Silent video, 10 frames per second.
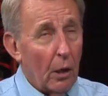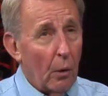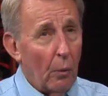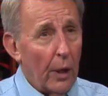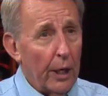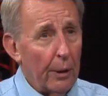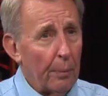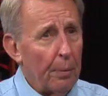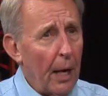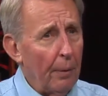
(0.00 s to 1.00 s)
where
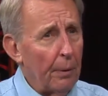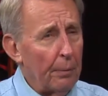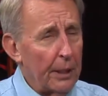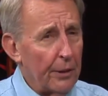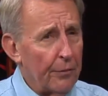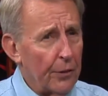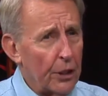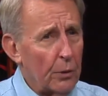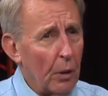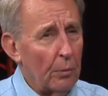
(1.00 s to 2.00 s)
probably the
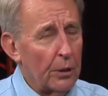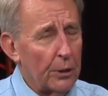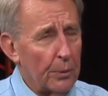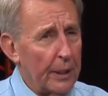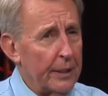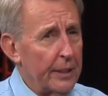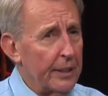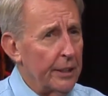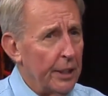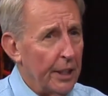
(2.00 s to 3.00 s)
first one was
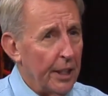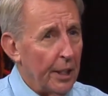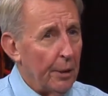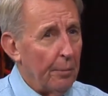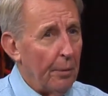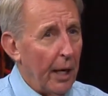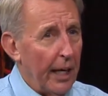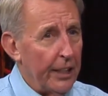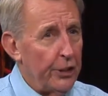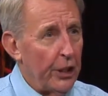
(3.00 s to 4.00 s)
written
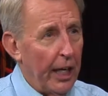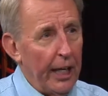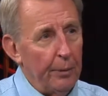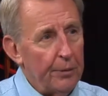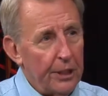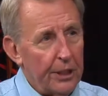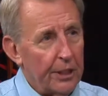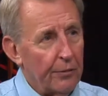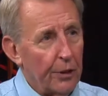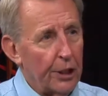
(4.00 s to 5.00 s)
by James,
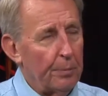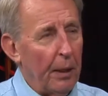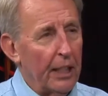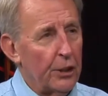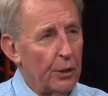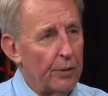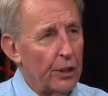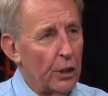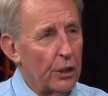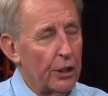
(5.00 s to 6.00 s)
the first pastor of the
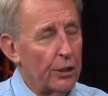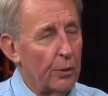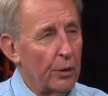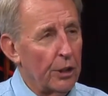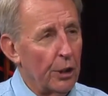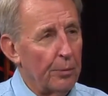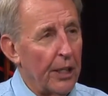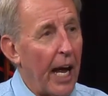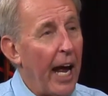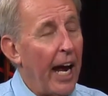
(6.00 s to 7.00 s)
Church of Jerusalem and
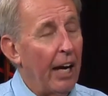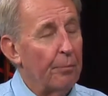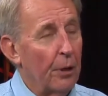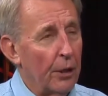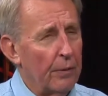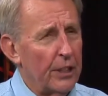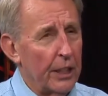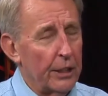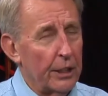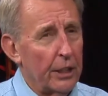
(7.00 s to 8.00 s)
the half-brother of
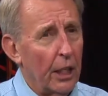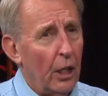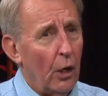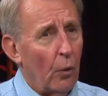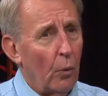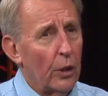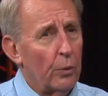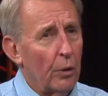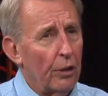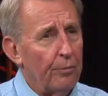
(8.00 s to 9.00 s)
Jesus, which
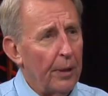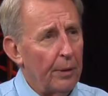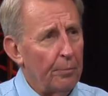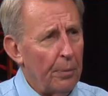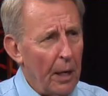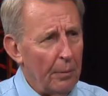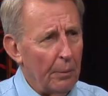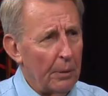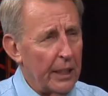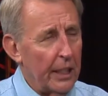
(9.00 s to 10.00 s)
would have been
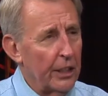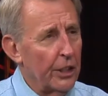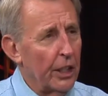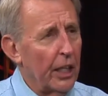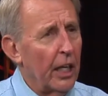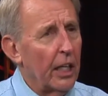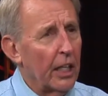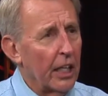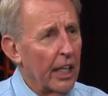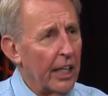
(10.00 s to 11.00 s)
probably in the
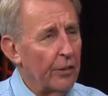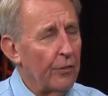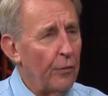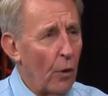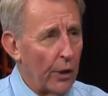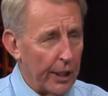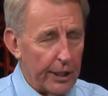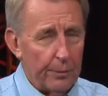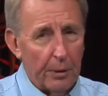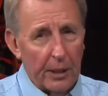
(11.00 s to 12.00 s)
late
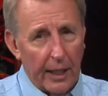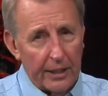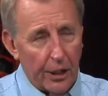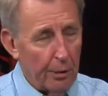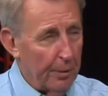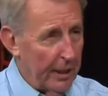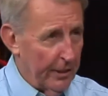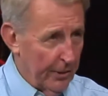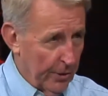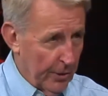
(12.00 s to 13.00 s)
40s, but that's going to be,
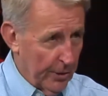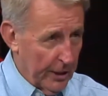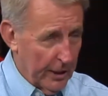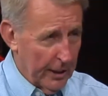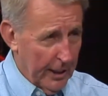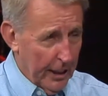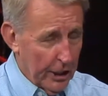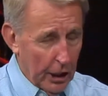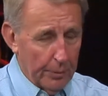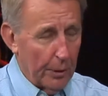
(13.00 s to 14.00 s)
of course,
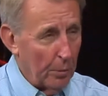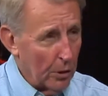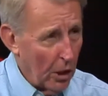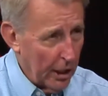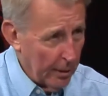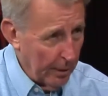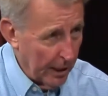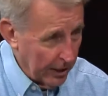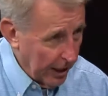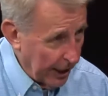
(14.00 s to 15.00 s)
something we'll talk
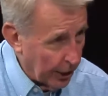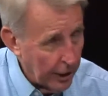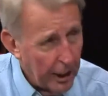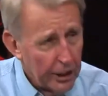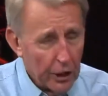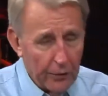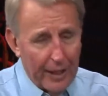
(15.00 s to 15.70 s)
about later. So you